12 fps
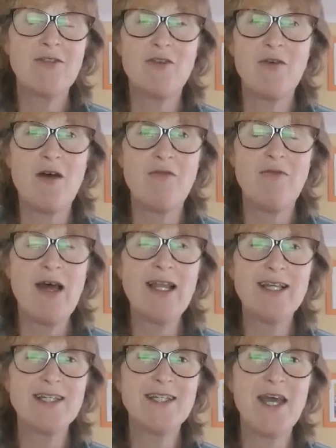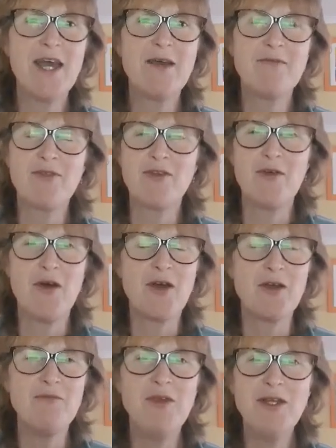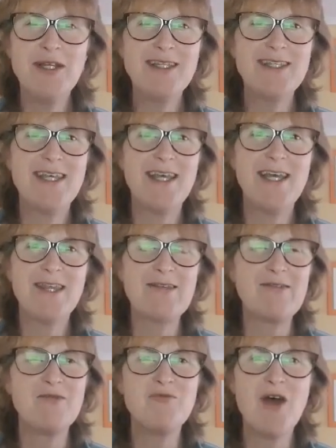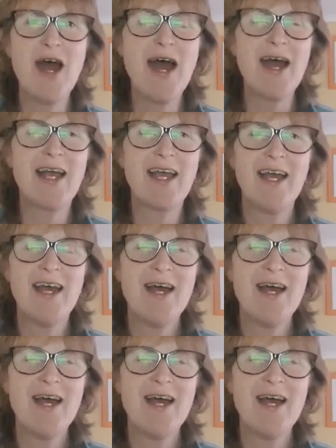through our fellowship, through our community, through work.